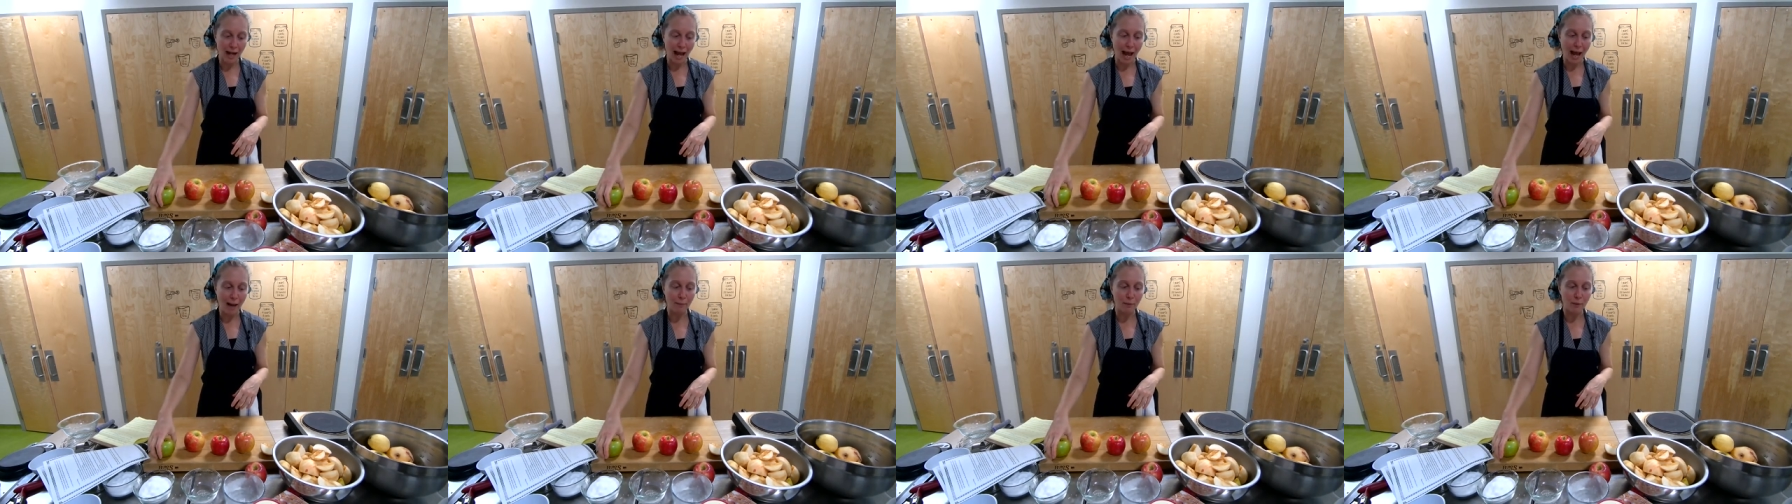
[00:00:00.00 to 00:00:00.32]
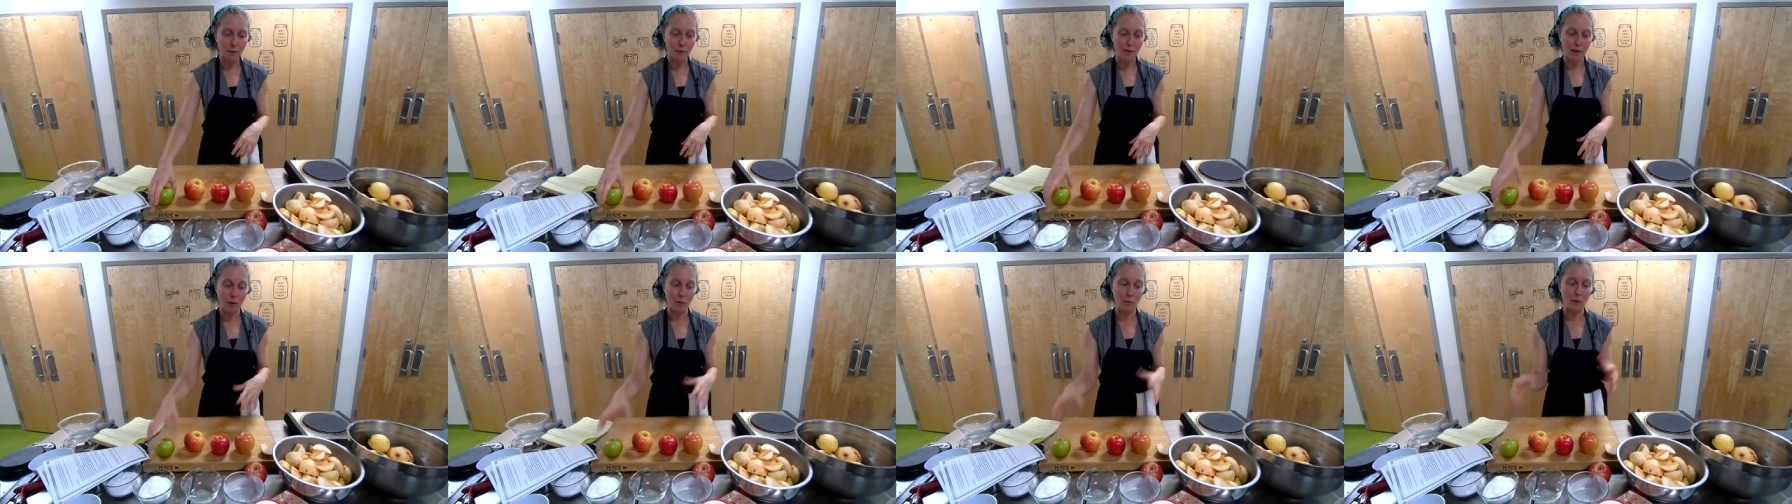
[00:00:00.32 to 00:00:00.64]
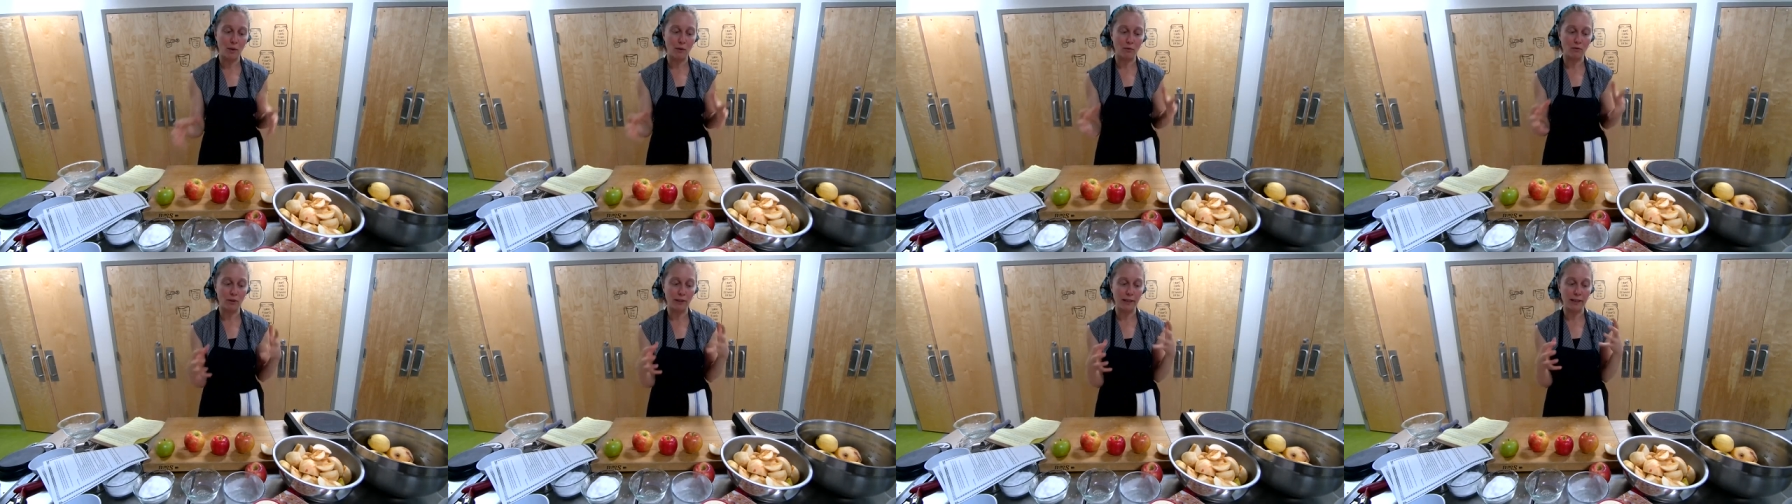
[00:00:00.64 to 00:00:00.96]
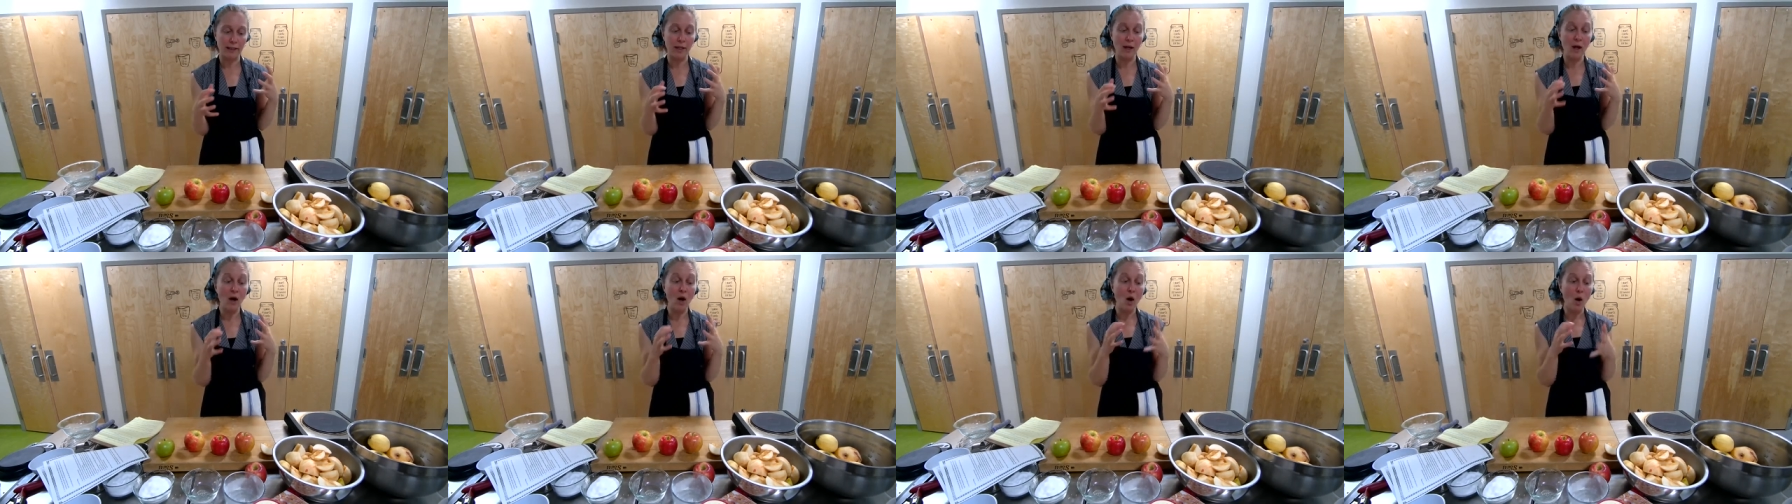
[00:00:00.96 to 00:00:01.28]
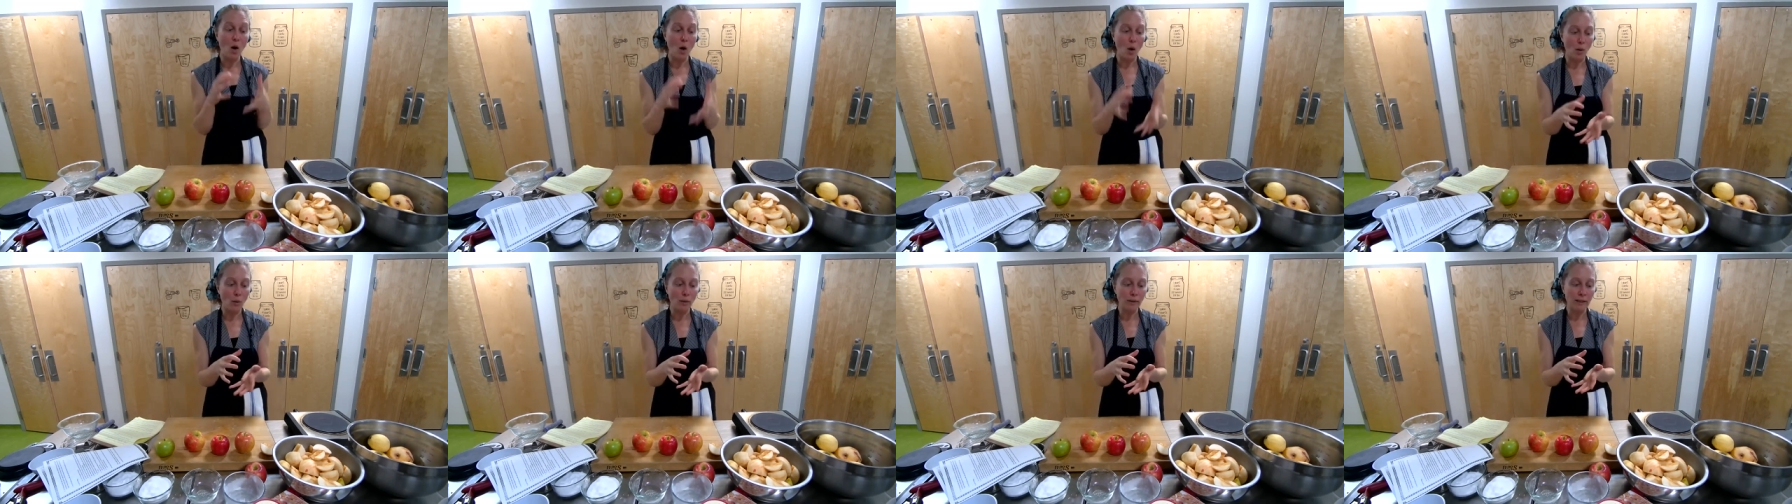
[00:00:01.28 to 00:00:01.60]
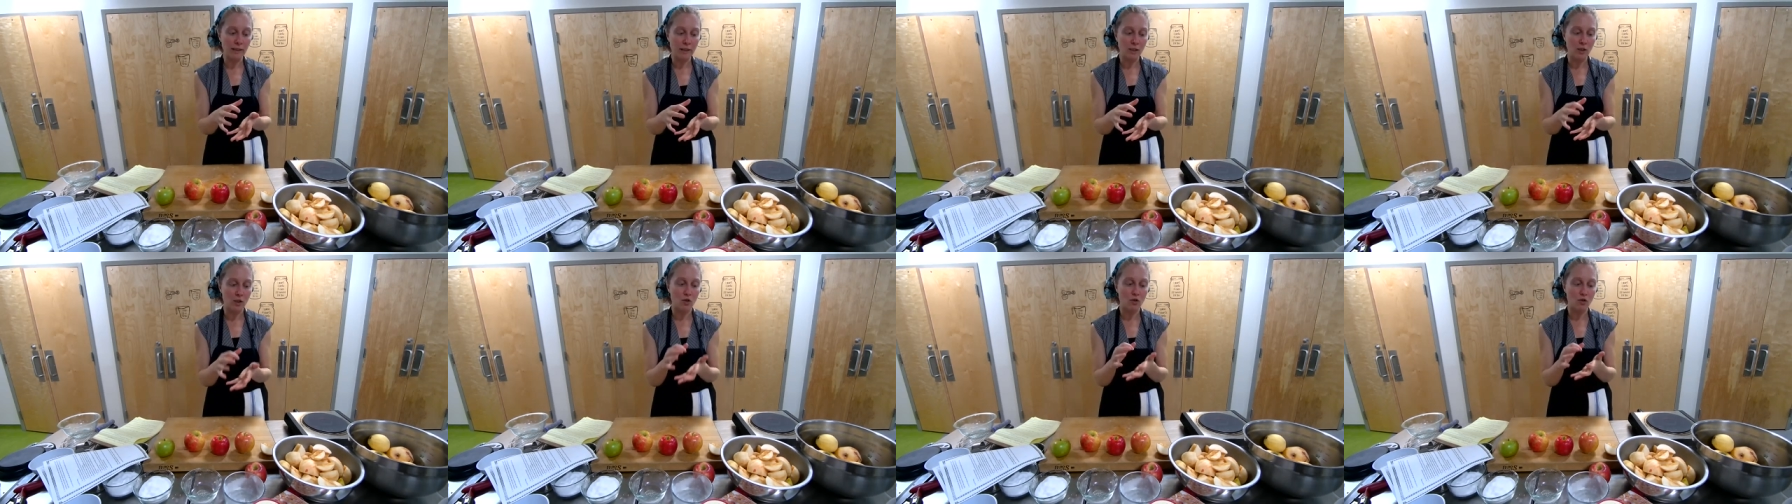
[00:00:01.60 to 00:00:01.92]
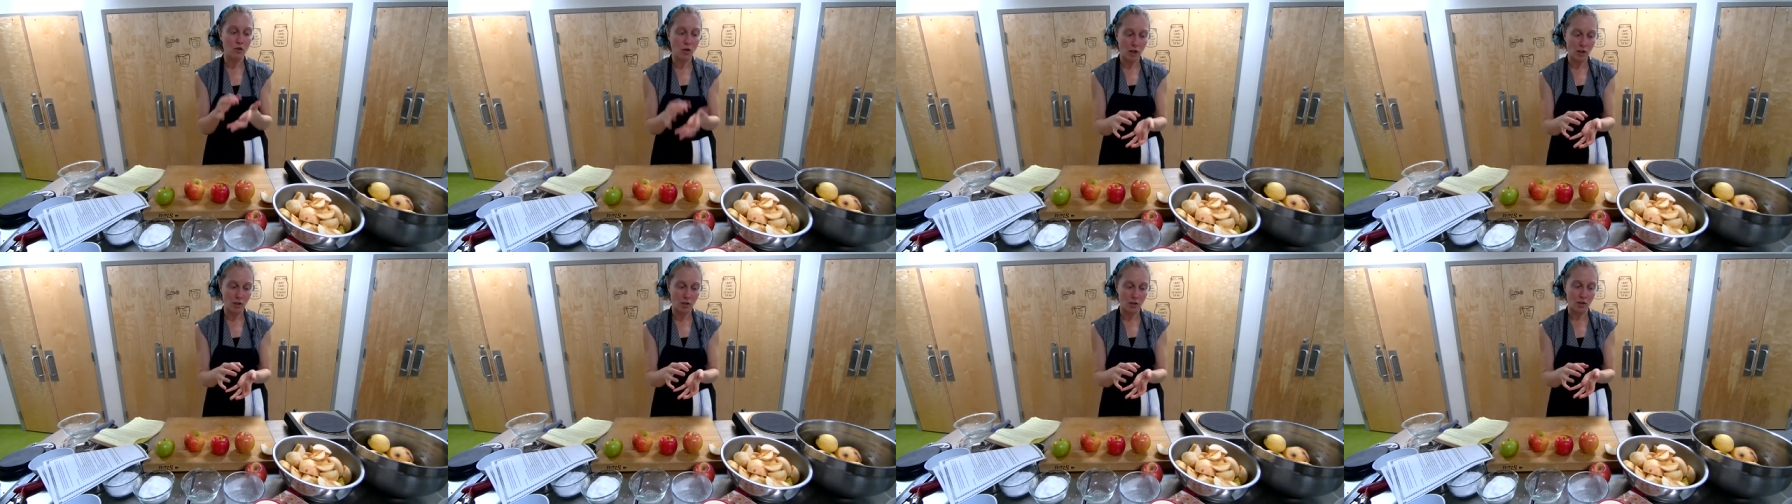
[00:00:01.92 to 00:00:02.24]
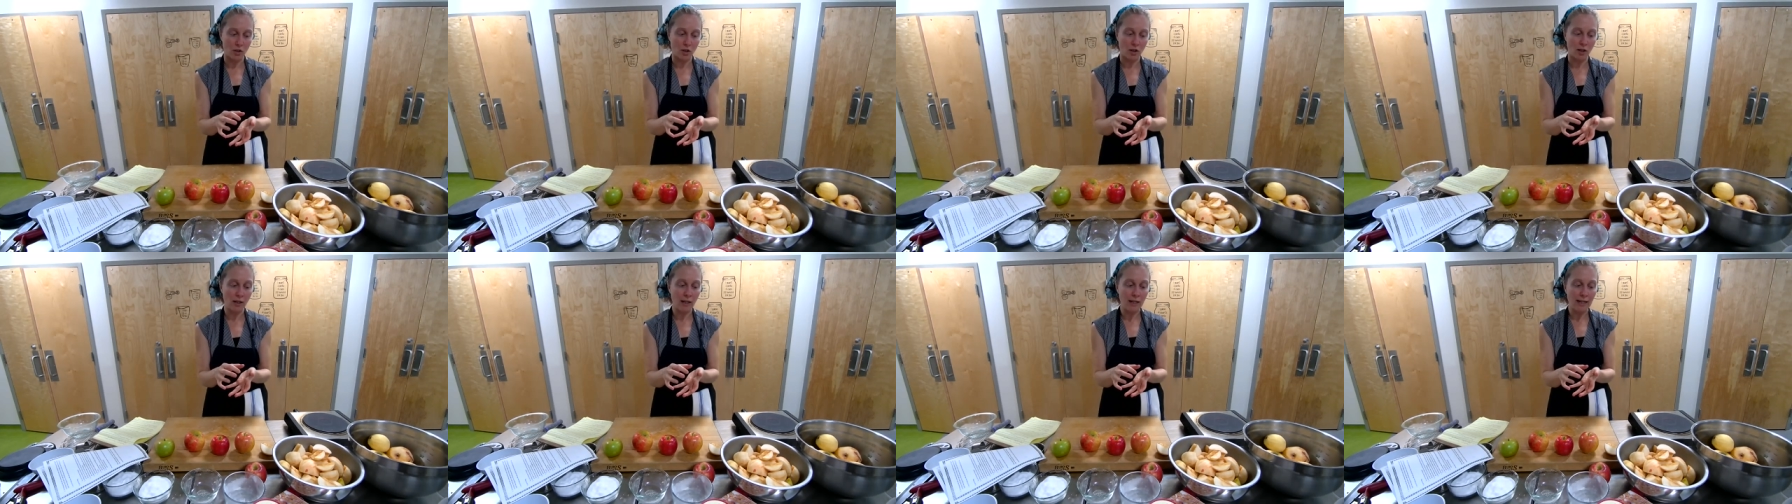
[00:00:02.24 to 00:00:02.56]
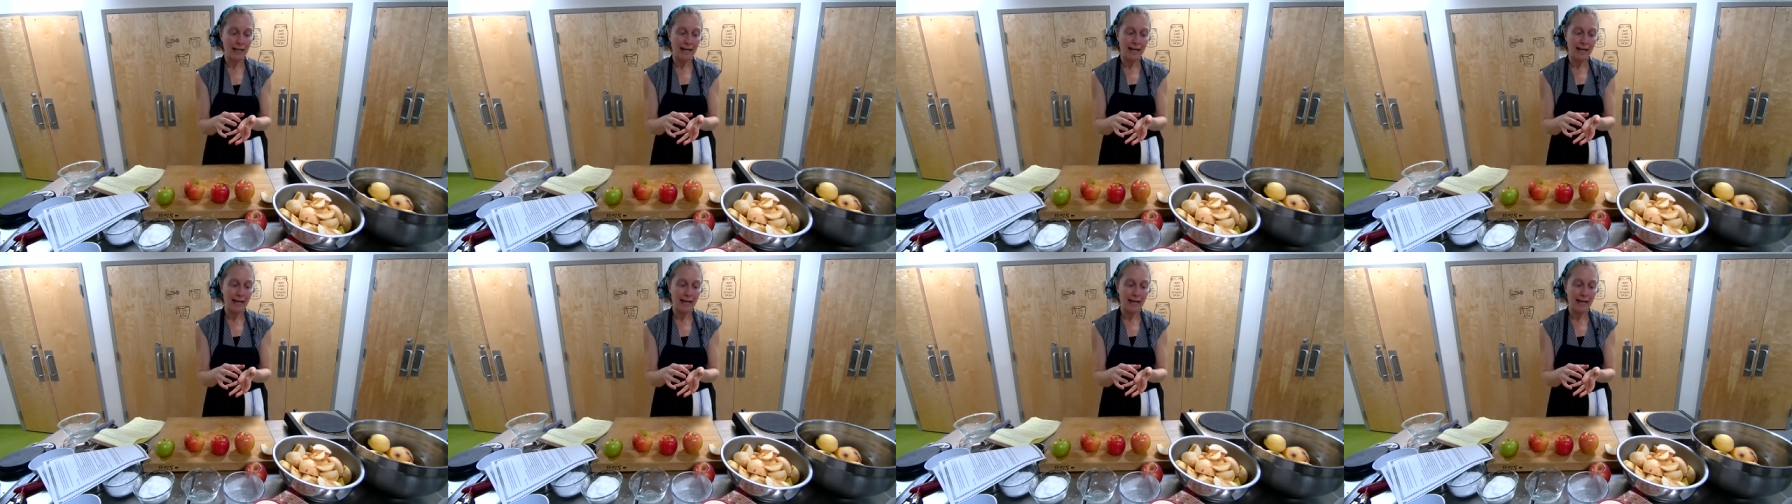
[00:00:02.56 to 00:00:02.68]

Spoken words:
apple that will really hold its structure